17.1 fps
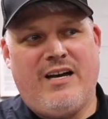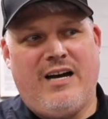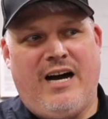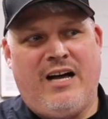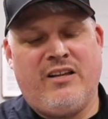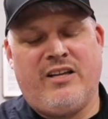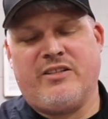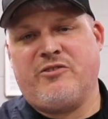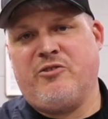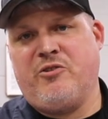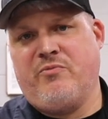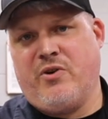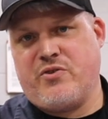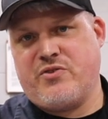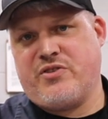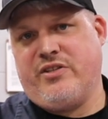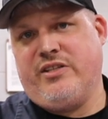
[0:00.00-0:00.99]
I like the
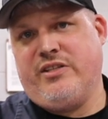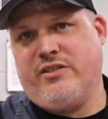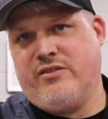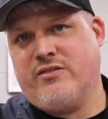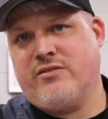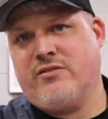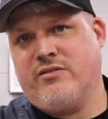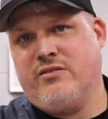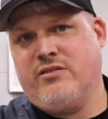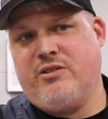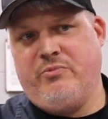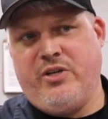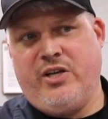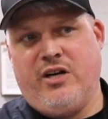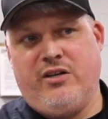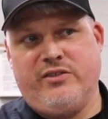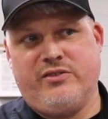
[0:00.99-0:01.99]
diversity, to
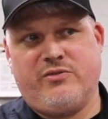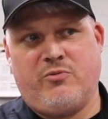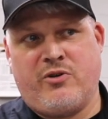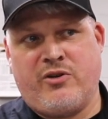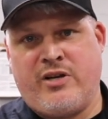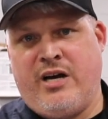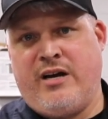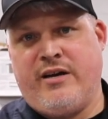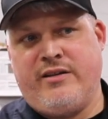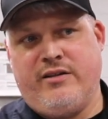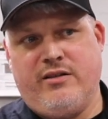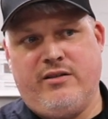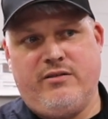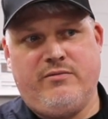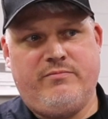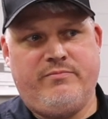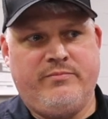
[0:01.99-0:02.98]
be honest. We're not
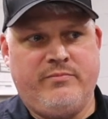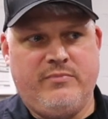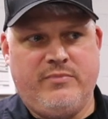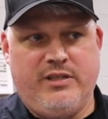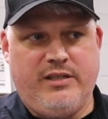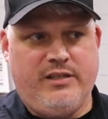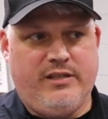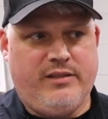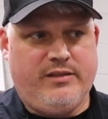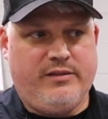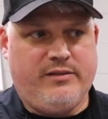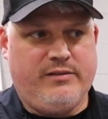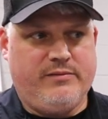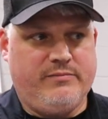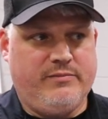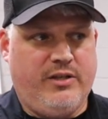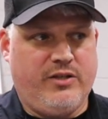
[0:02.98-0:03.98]
a
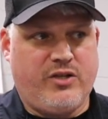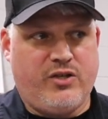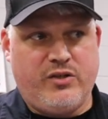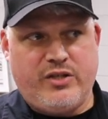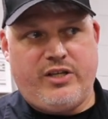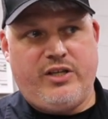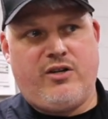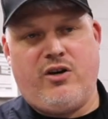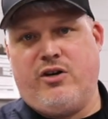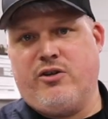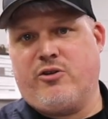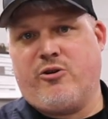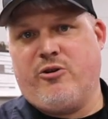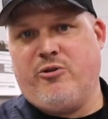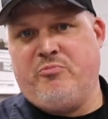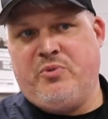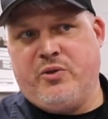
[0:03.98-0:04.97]
cookie
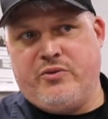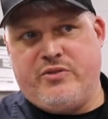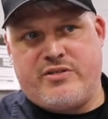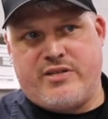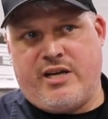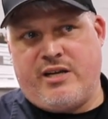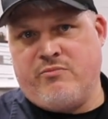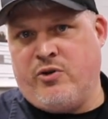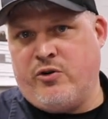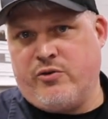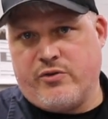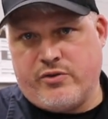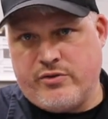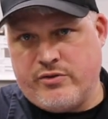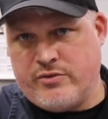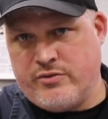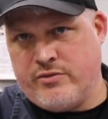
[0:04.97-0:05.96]
cutter and build the same
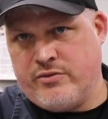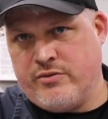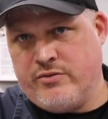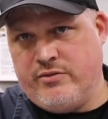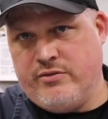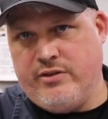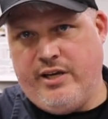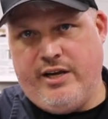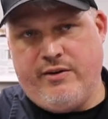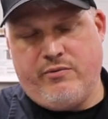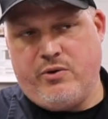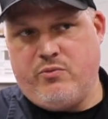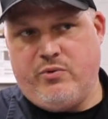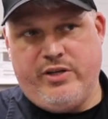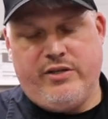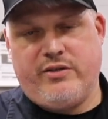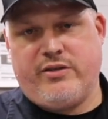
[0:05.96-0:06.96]
motor every
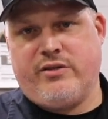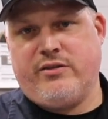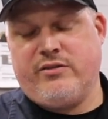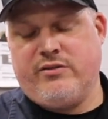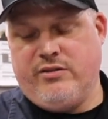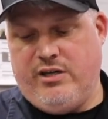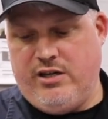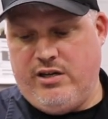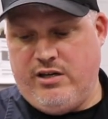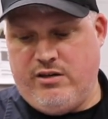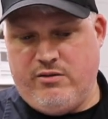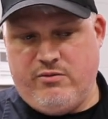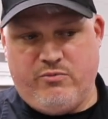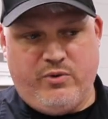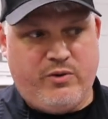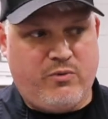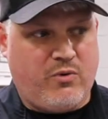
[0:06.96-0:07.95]
week.
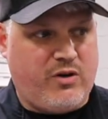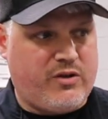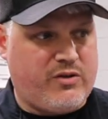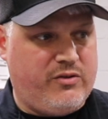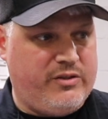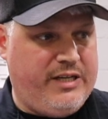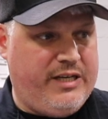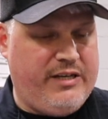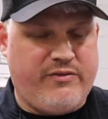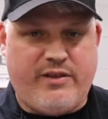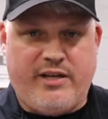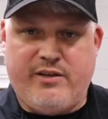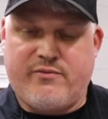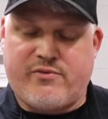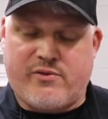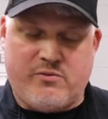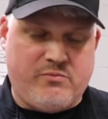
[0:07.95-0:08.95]
We work on
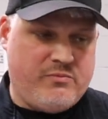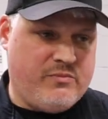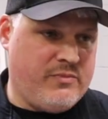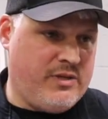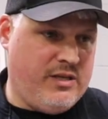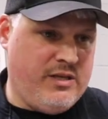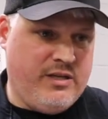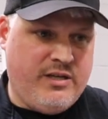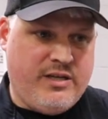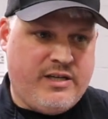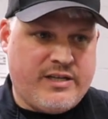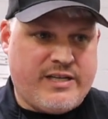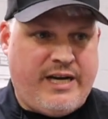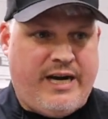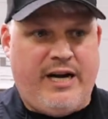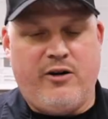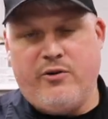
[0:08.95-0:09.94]
anything from
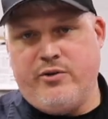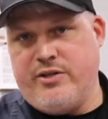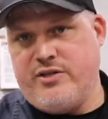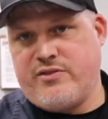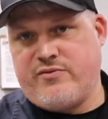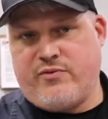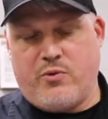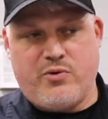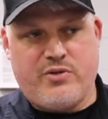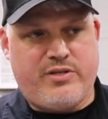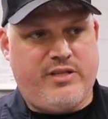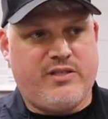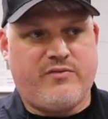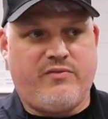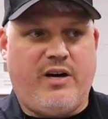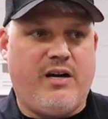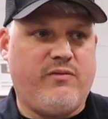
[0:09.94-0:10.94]
Coyotes,
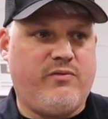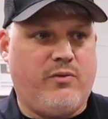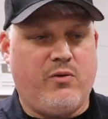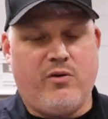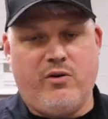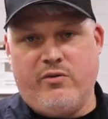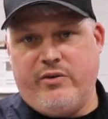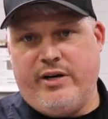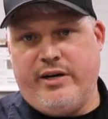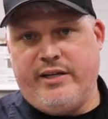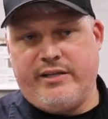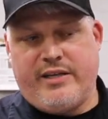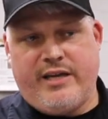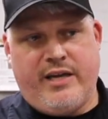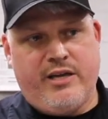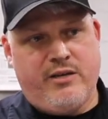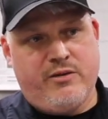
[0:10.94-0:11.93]
4.654
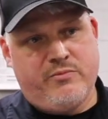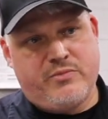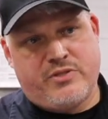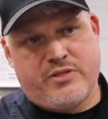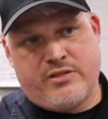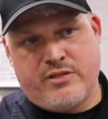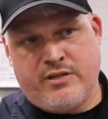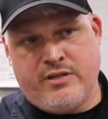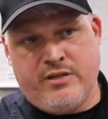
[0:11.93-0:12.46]
overhead cams,